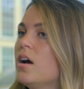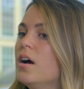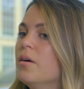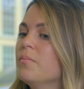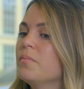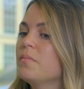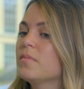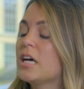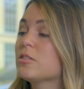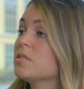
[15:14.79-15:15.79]
Um,
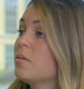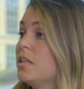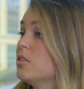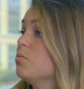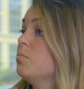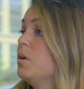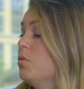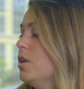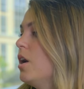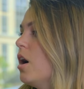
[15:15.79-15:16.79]
that's been something that's been
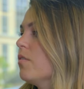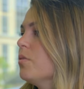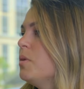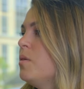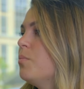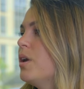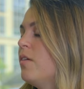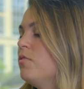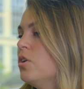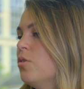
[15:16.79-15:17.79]
really hard for me, but
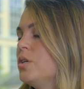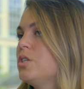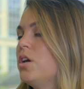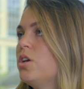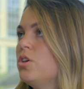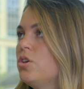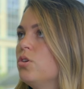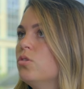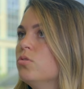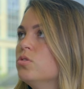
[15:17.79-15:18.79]
I've noticed a
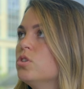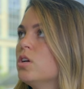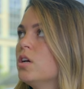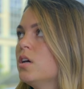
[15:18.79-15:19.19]
huge